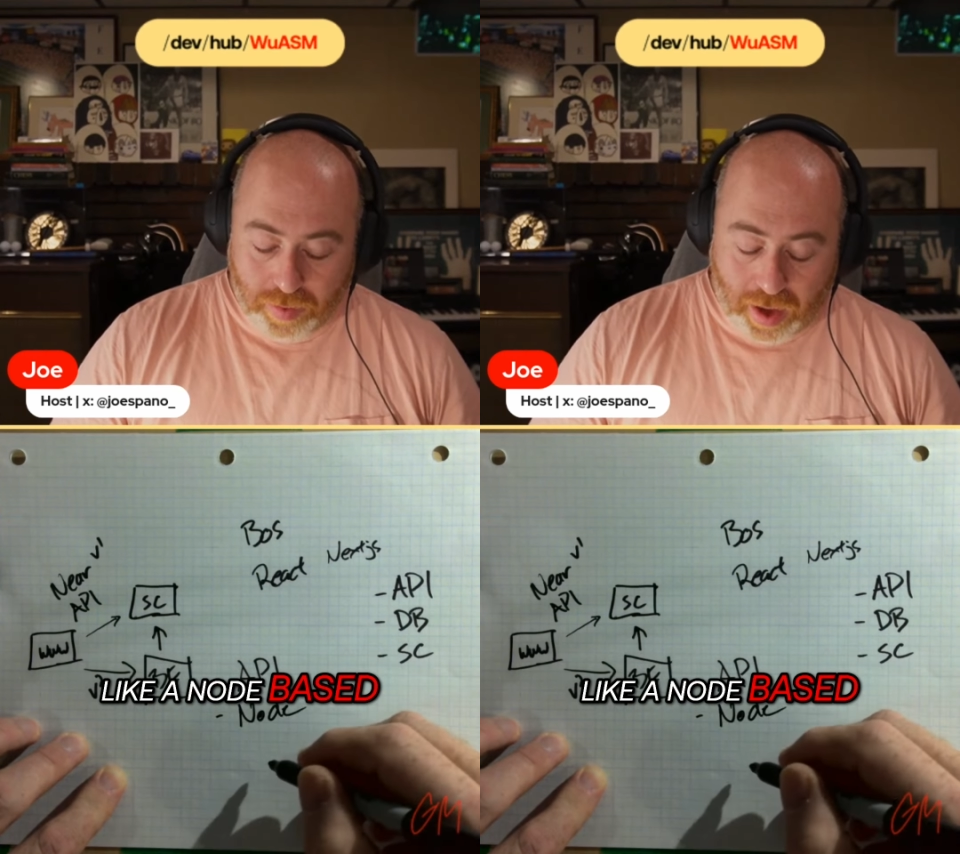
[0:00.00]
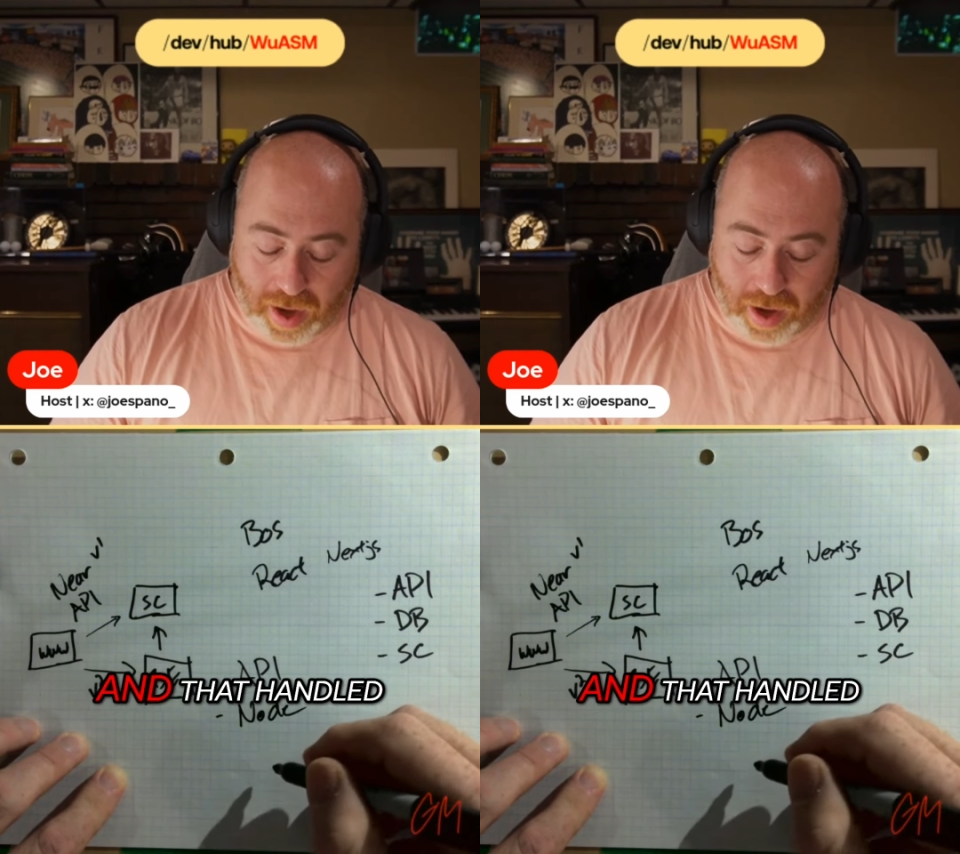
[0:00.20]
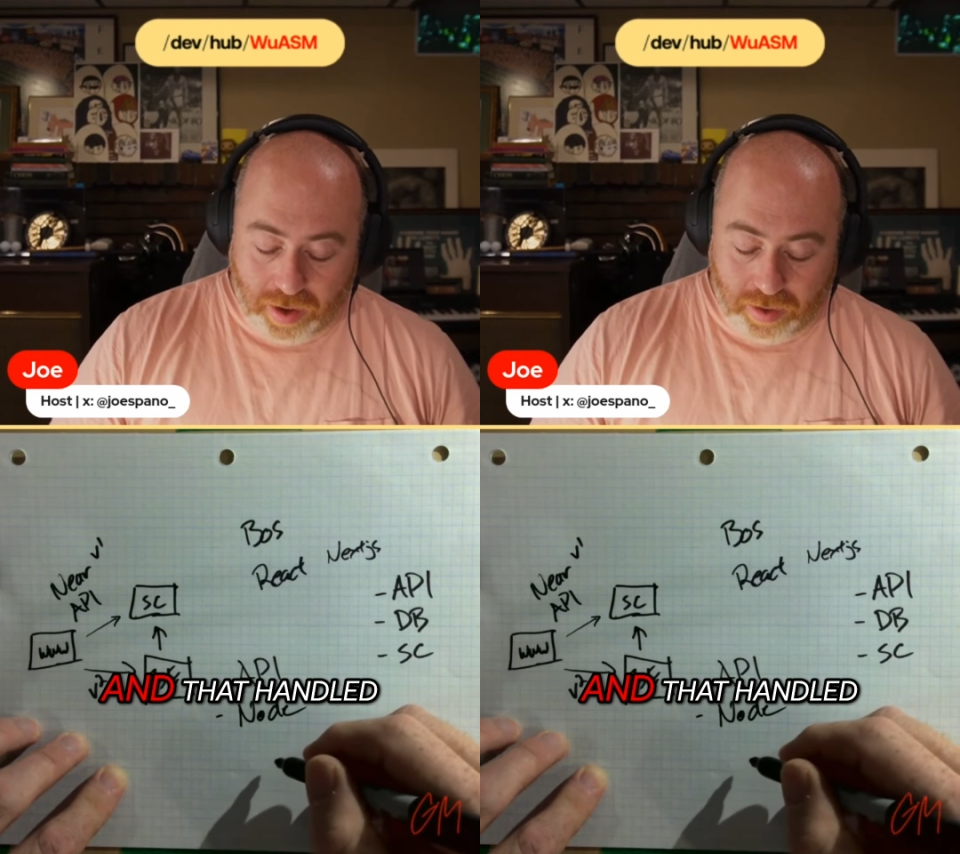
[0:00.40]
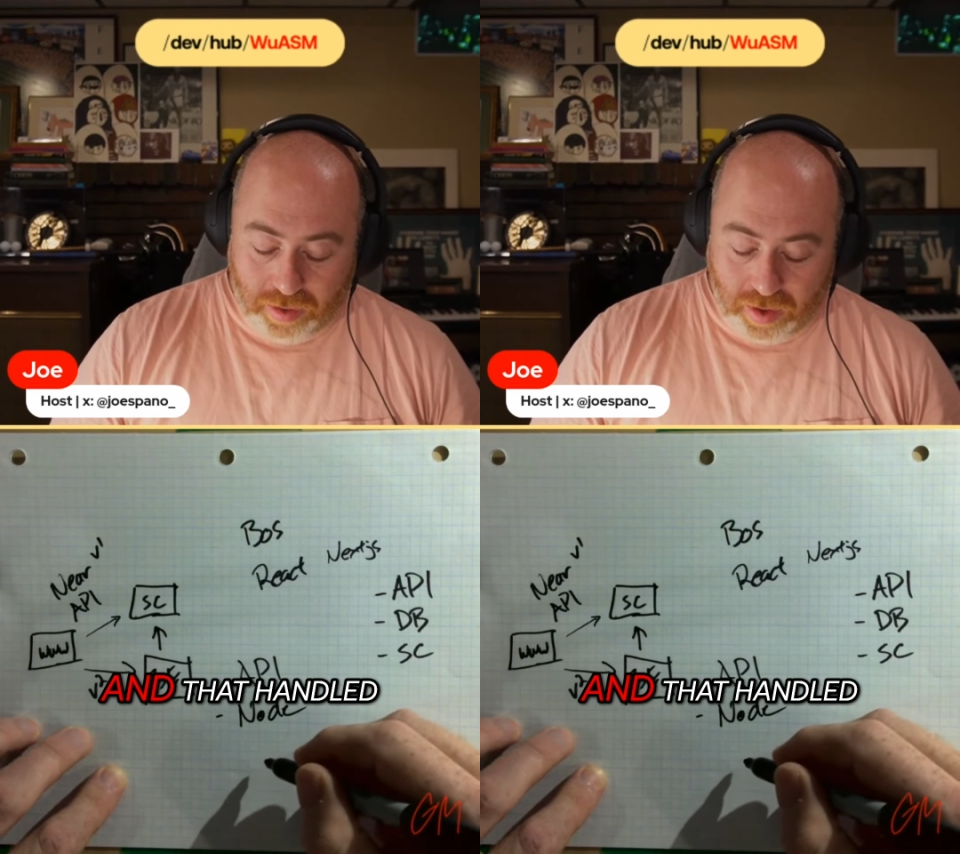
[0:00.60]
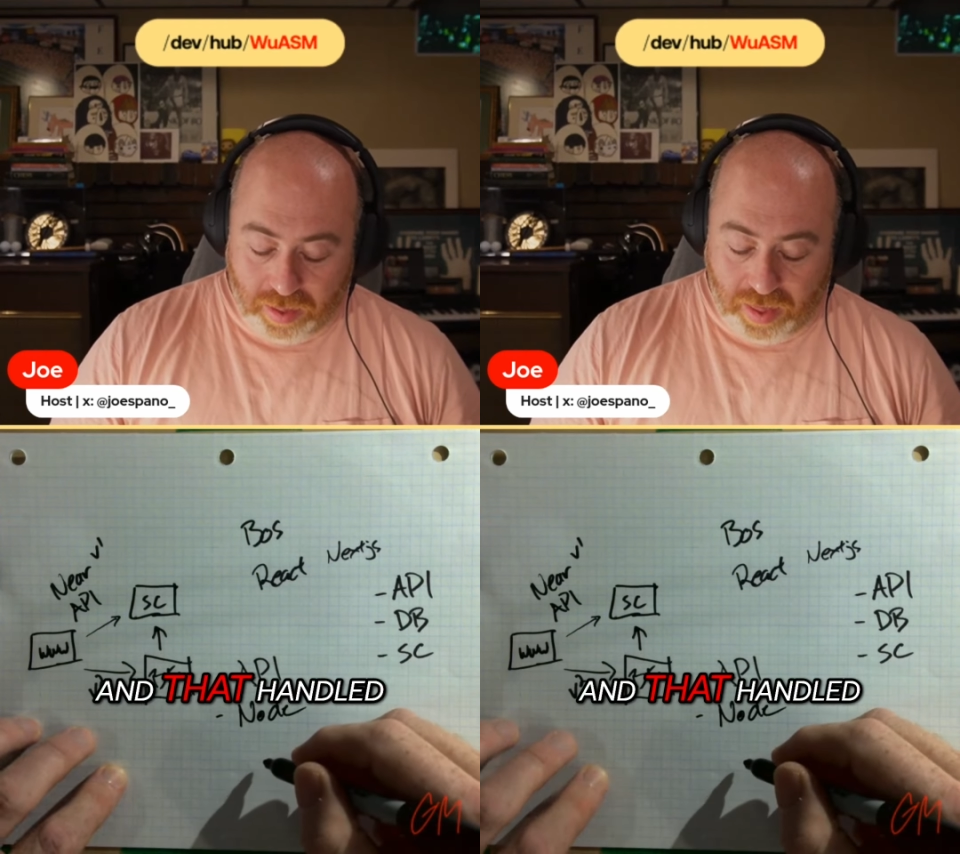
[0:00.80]
and
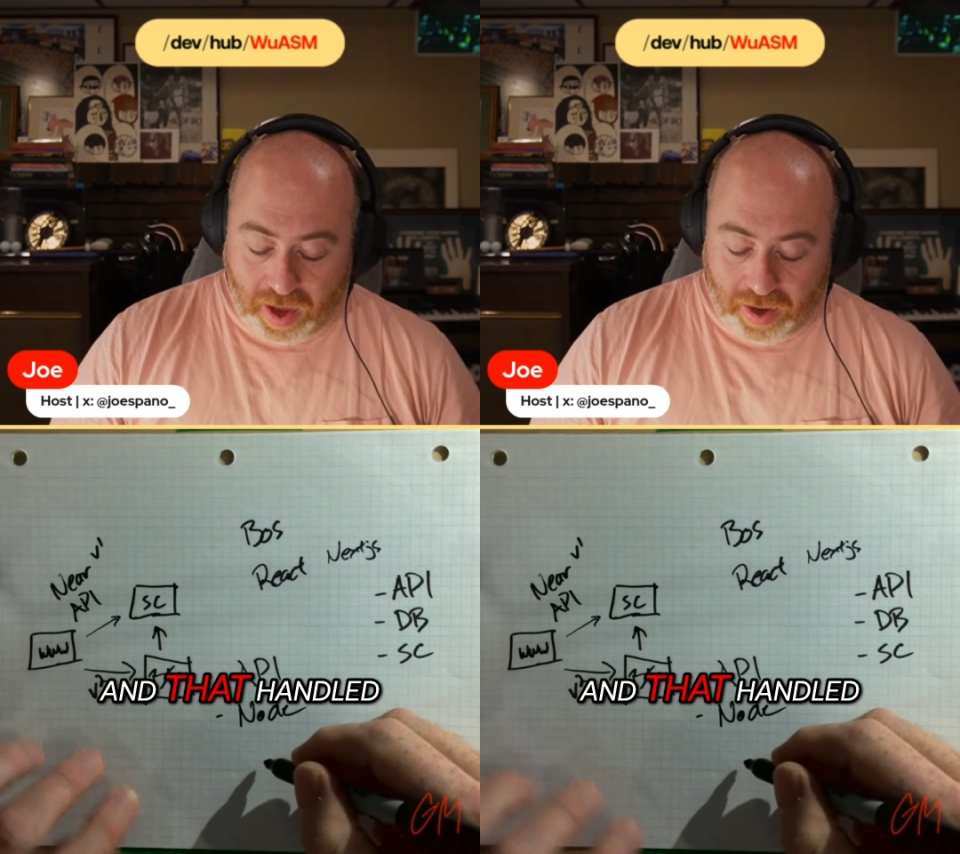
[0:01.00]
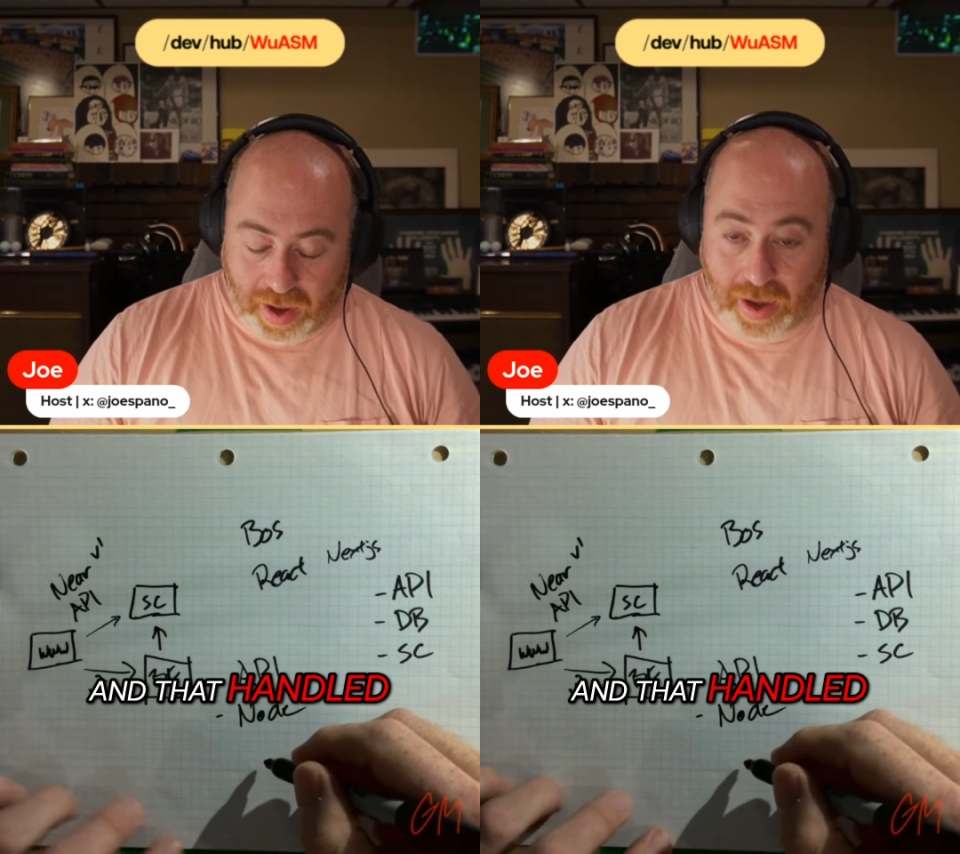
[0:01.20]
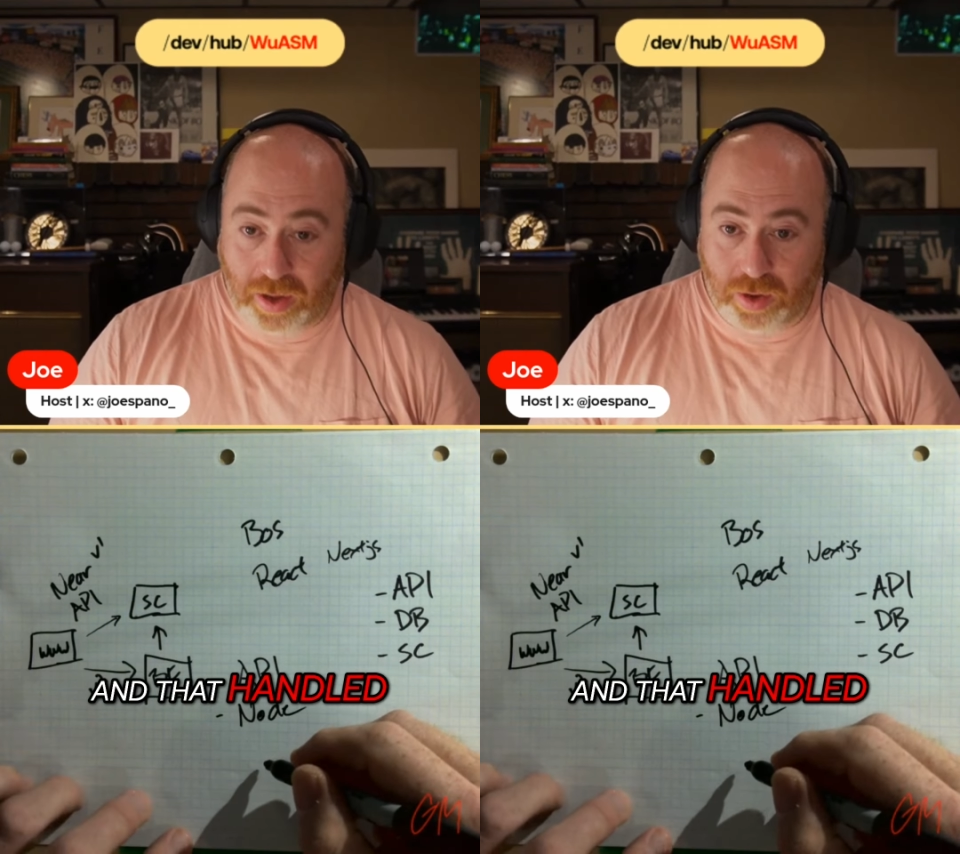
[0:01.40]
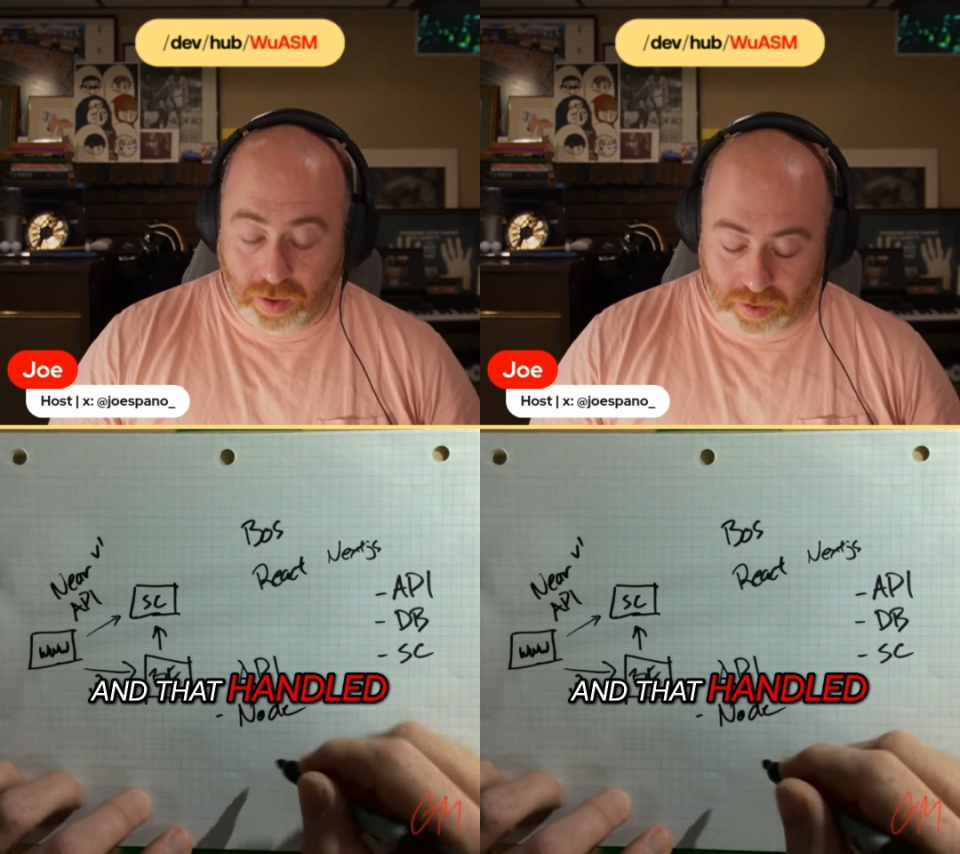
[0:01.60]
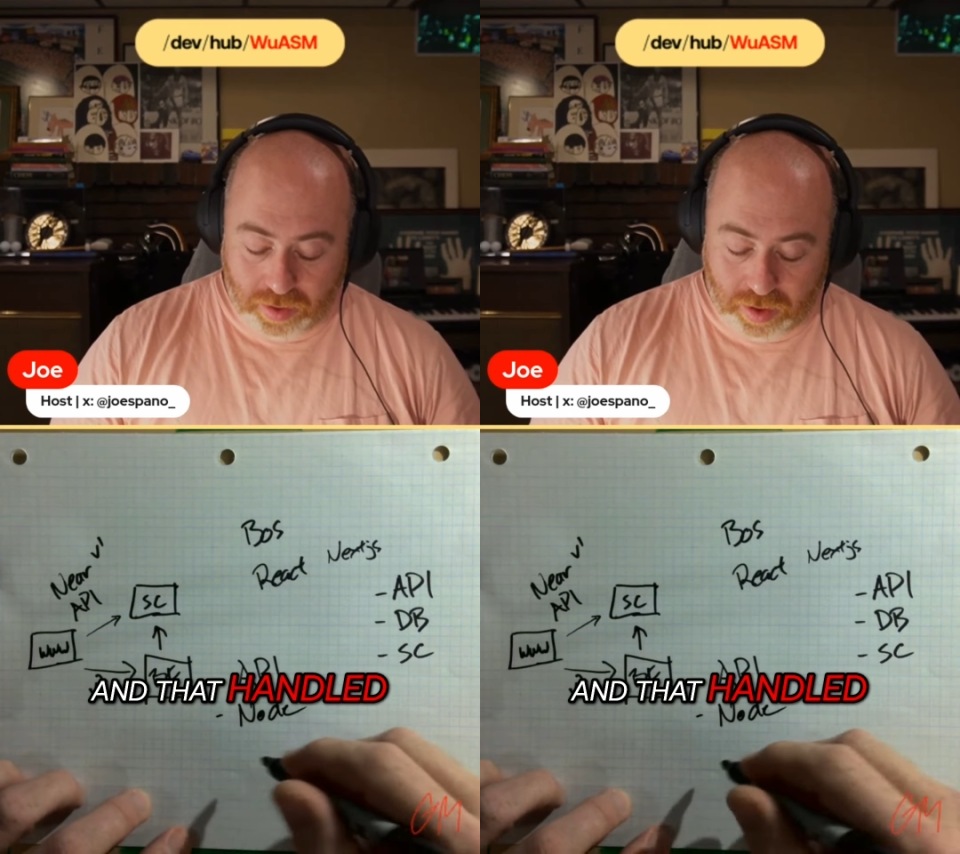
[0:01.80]
that
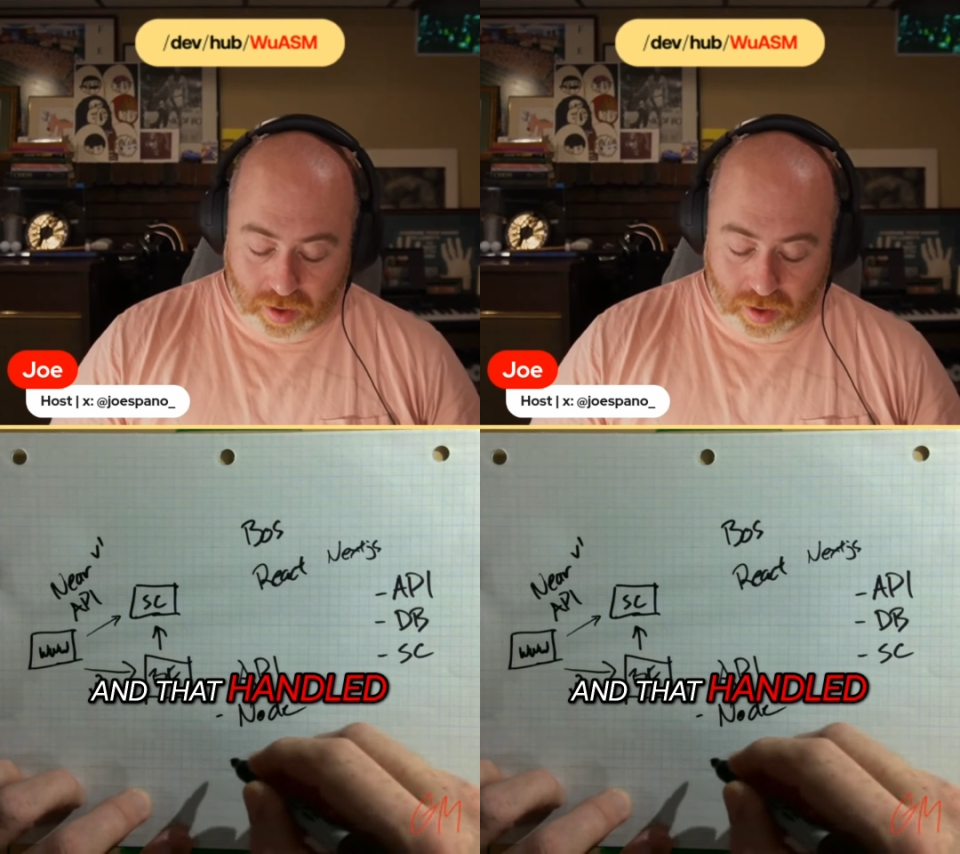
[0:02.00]
handled